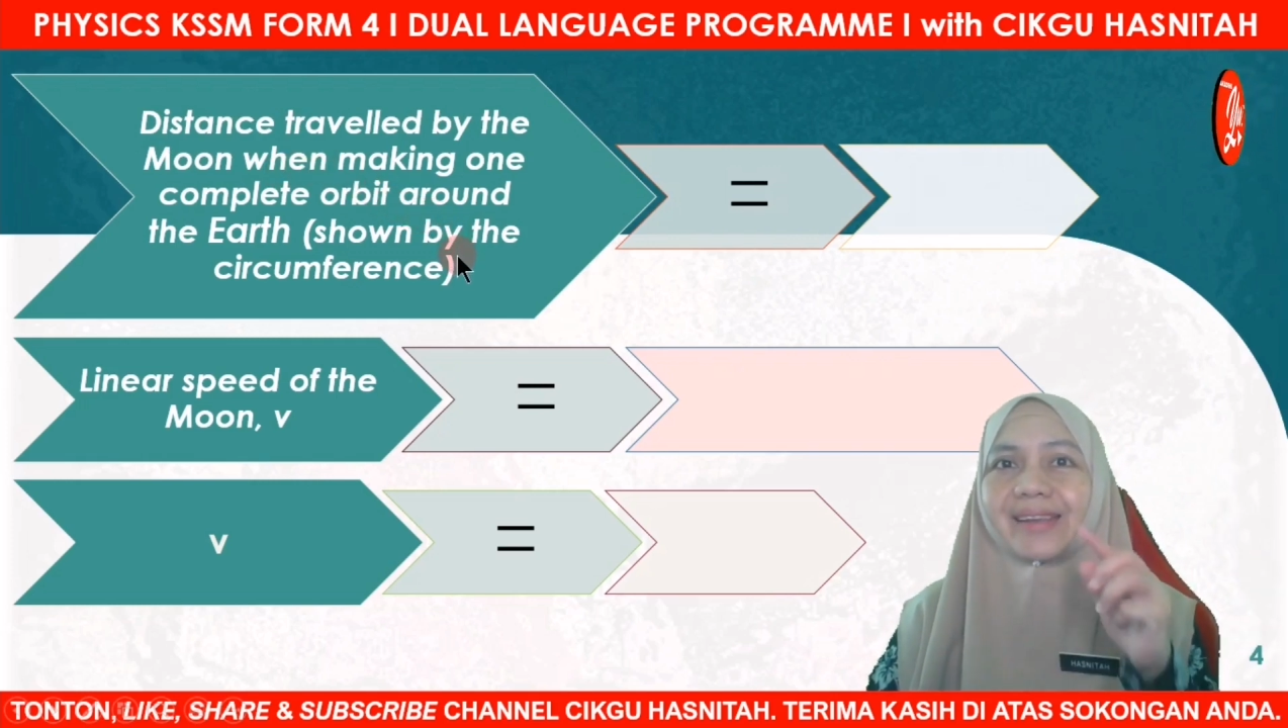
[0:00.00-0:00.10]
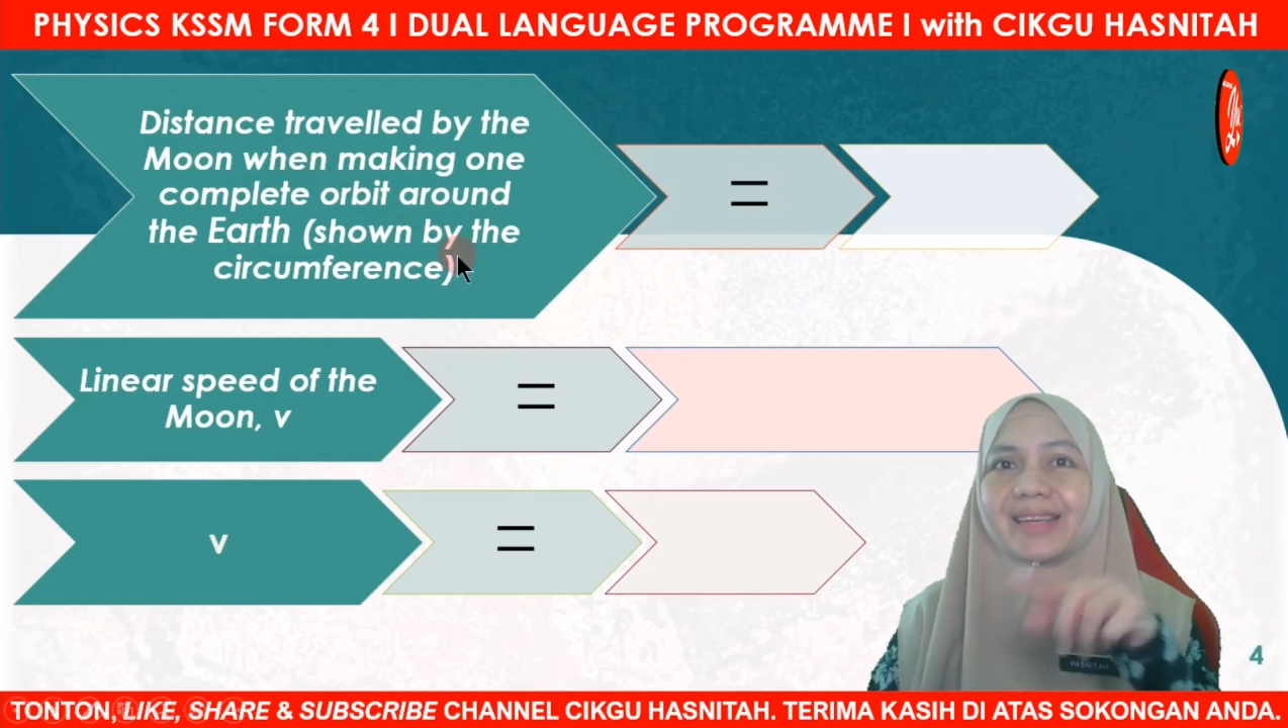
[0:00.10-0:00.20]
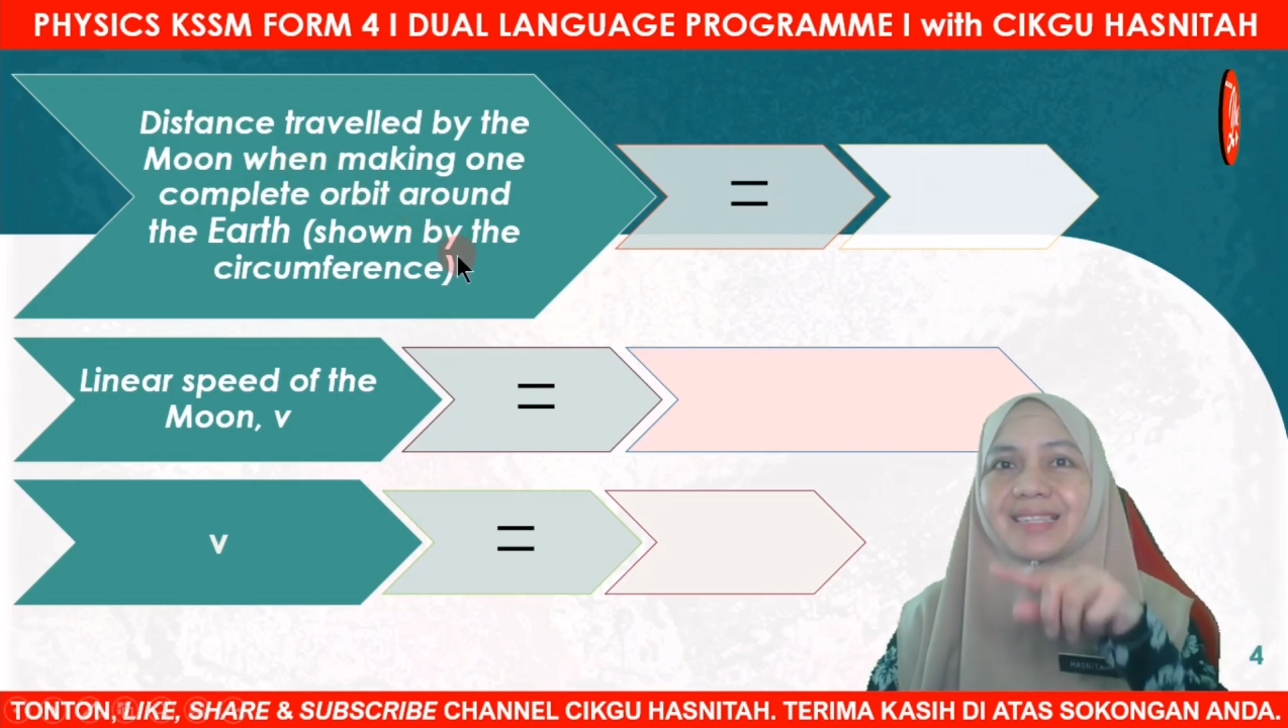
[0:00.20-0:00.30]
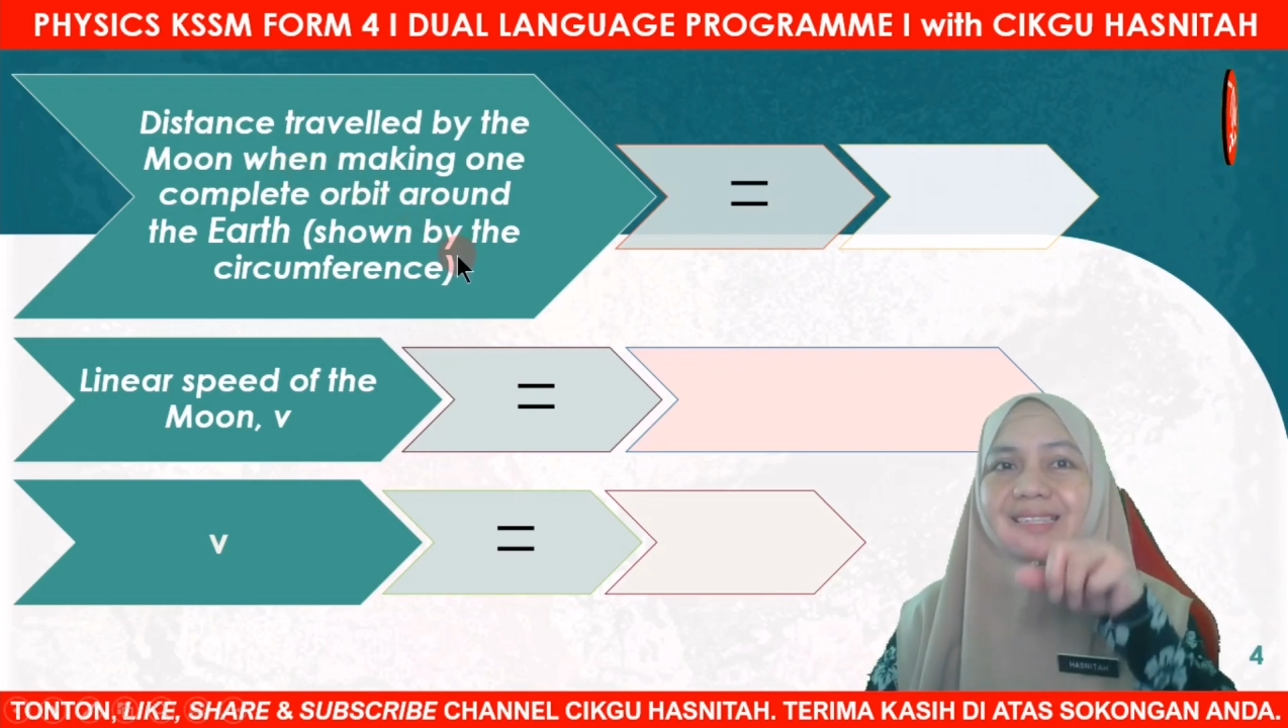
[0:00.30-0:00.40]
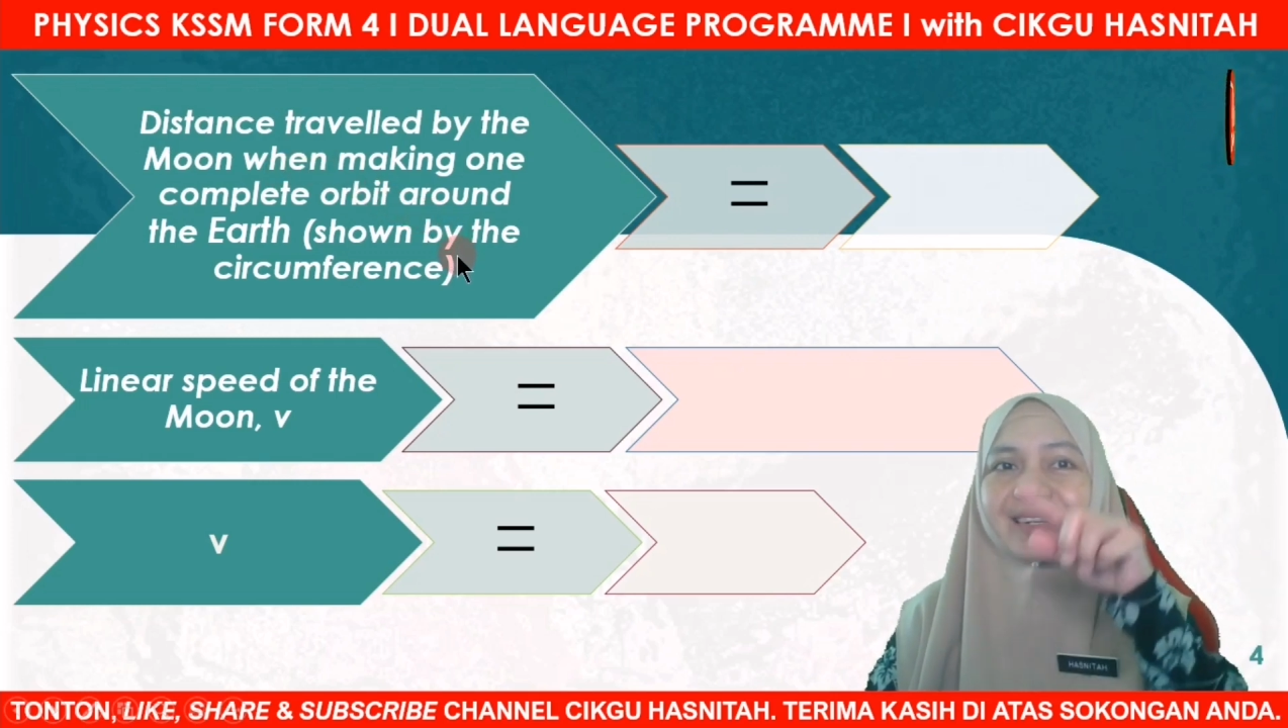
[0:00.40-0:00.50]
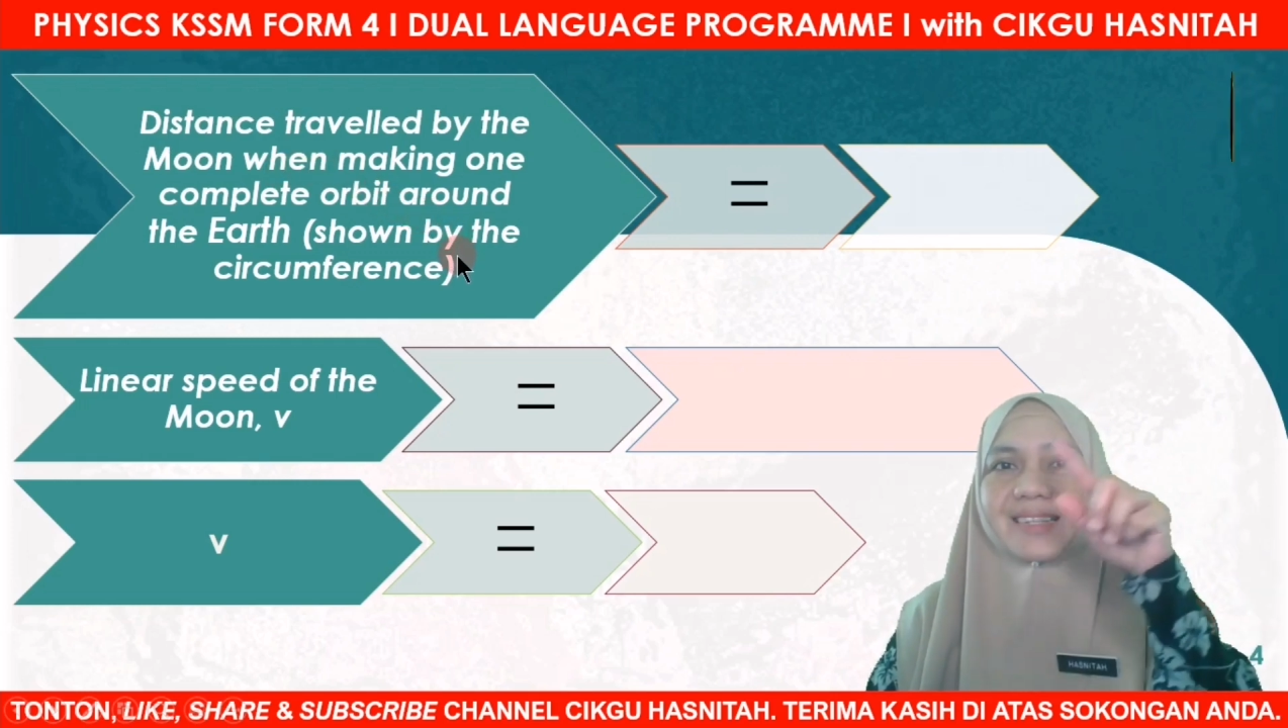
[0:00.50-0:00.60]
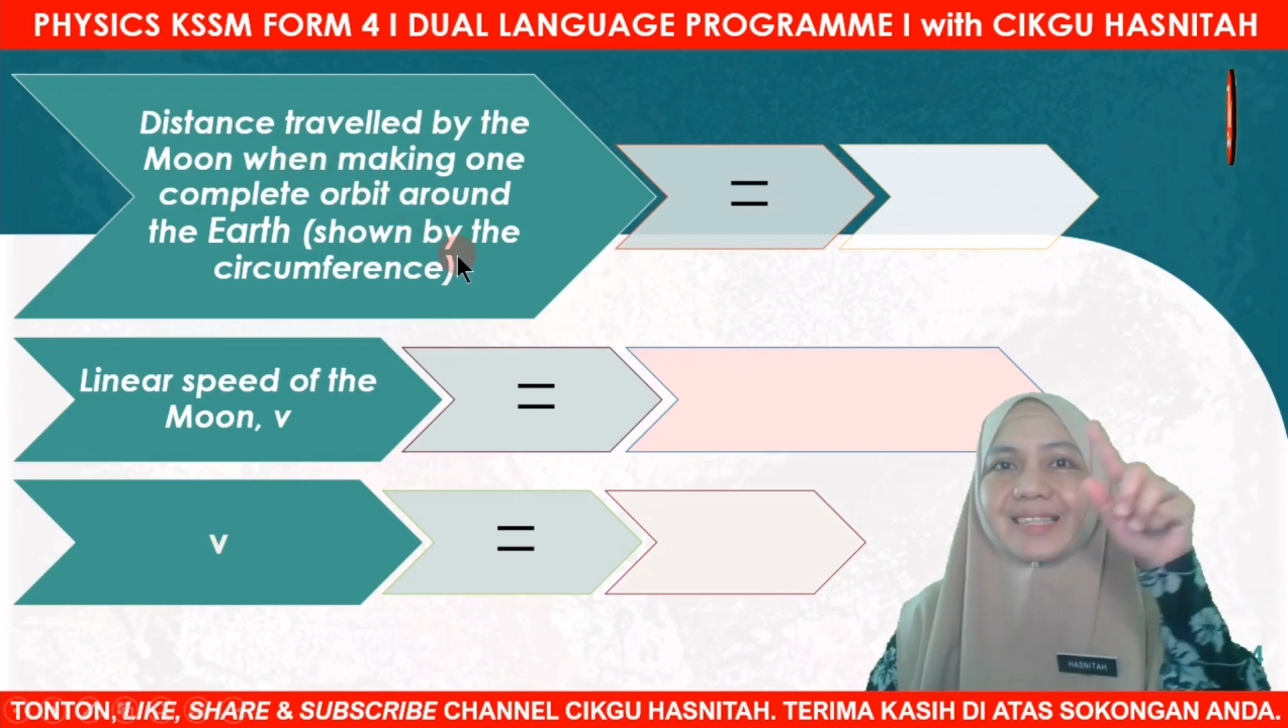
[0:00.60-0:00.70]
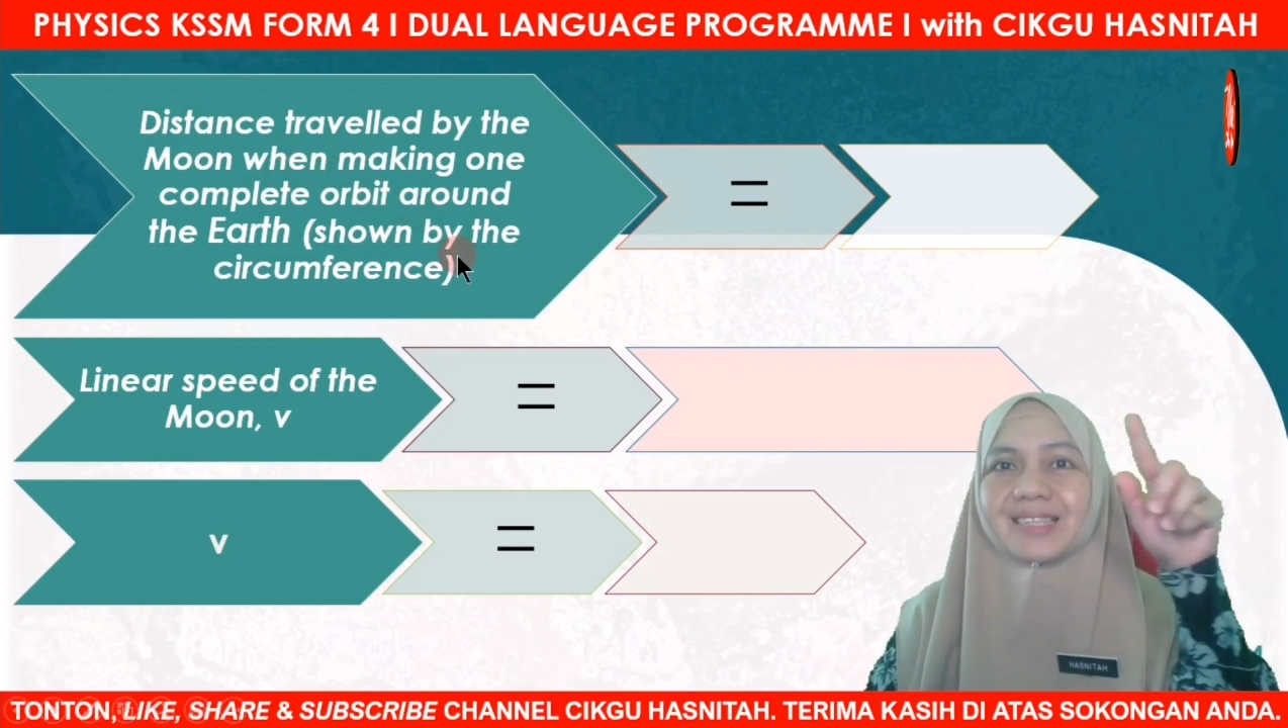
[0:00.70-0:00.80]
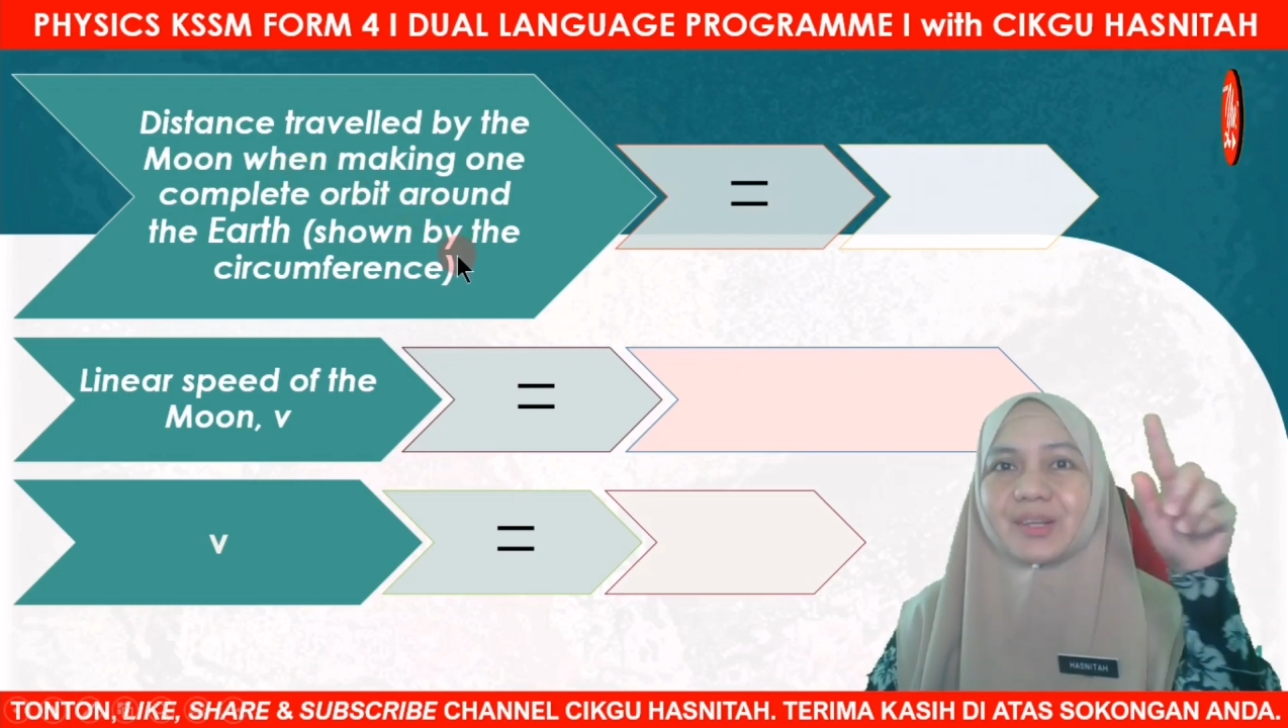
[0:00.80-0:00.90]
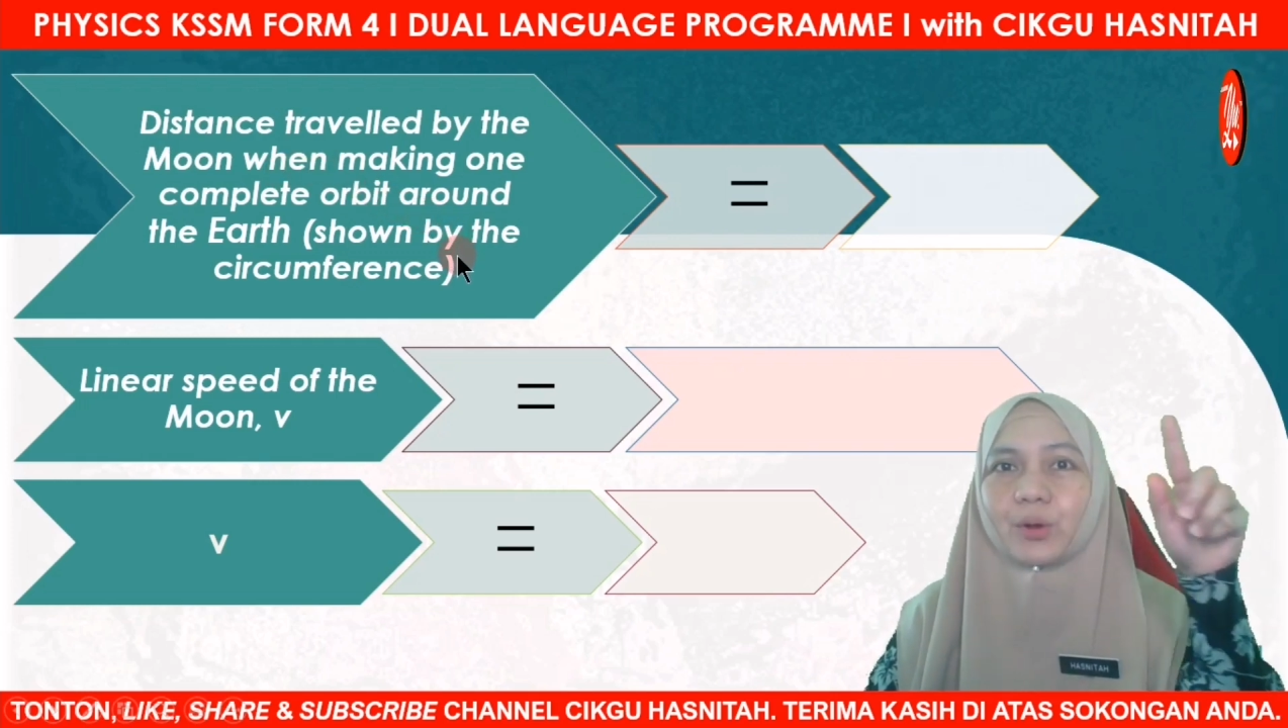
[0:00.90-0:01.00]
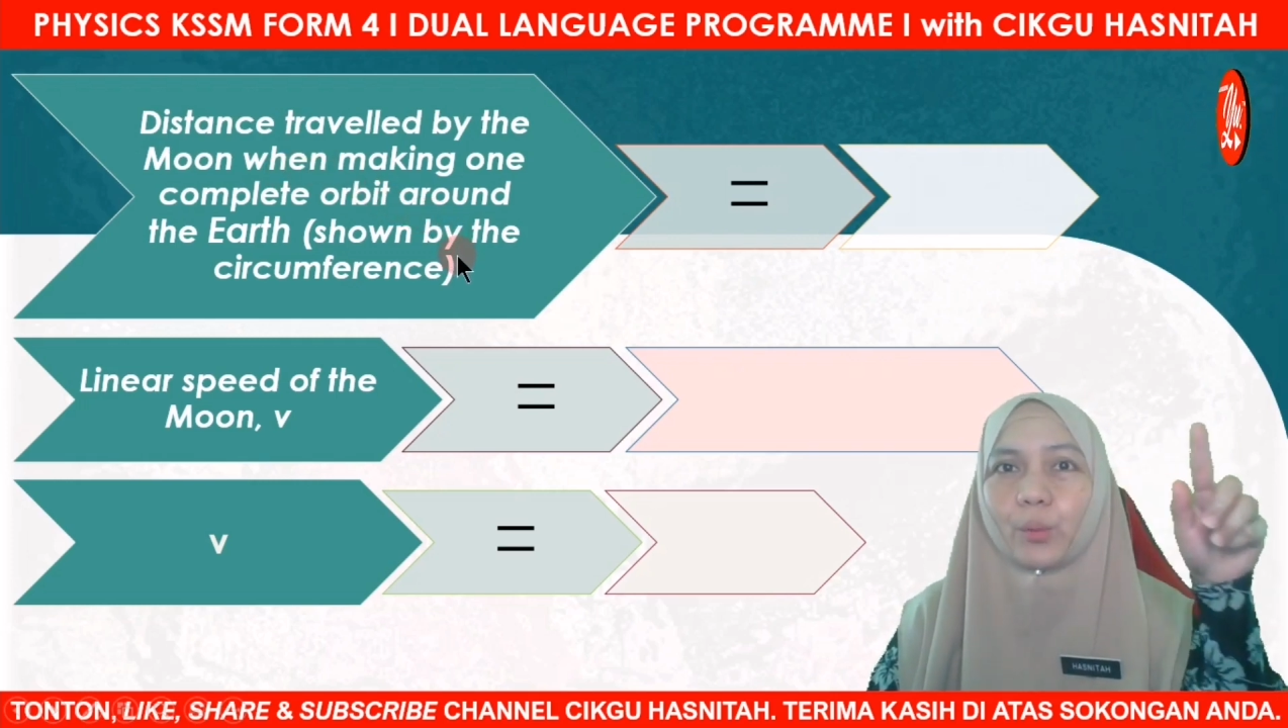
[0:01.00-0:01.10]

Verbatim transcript: distance